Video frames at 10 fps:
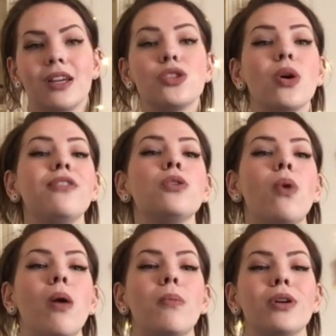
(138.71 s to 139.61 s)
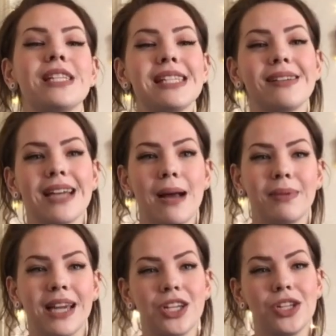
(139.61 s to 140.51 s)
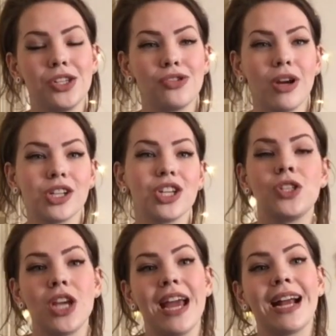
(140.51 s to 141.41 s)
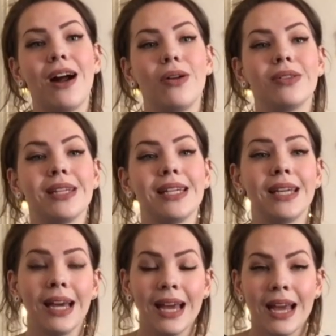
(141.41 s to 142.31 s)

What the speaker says: So if you want more detailed application instruction, check out the